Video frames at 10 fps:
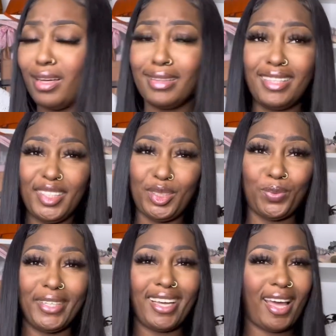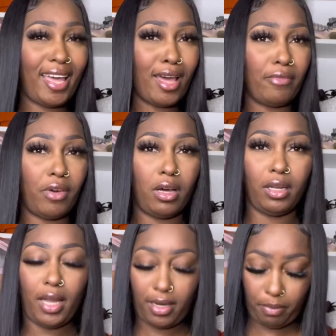This week I have a
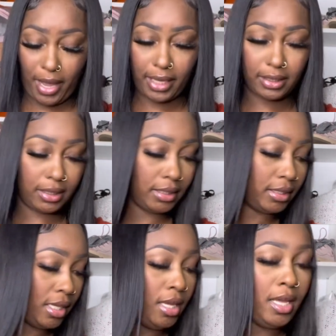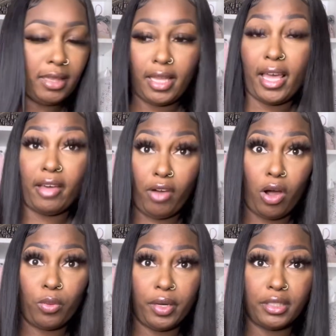lot of packages that have
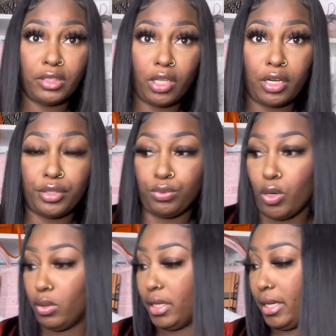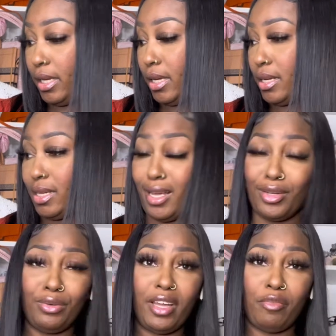already started rolling in, and I
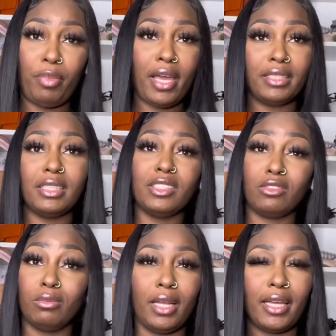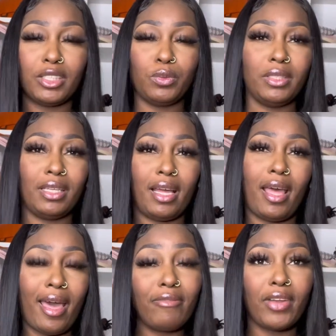do have packages from last week that I
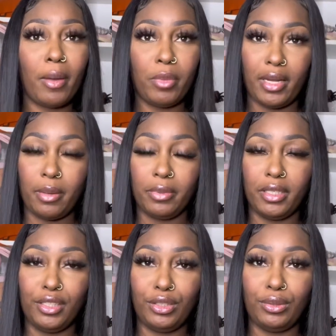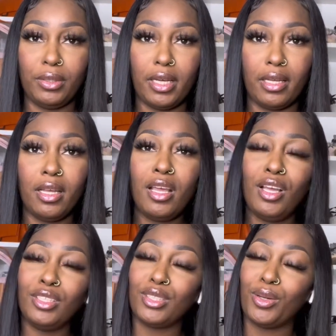have not been able to get to yet.
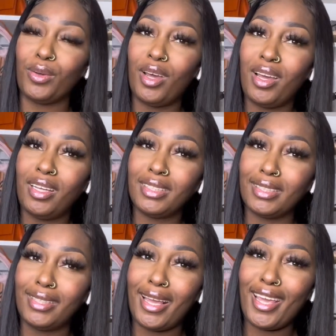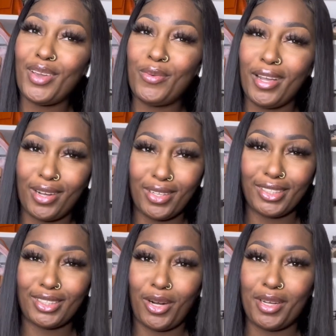So today we are going to
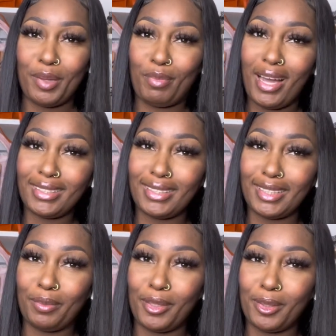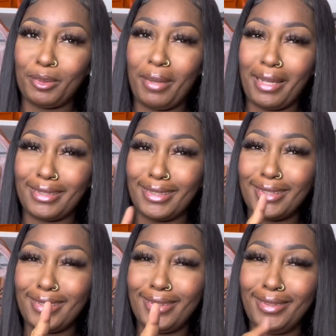start unboxing some of those packages.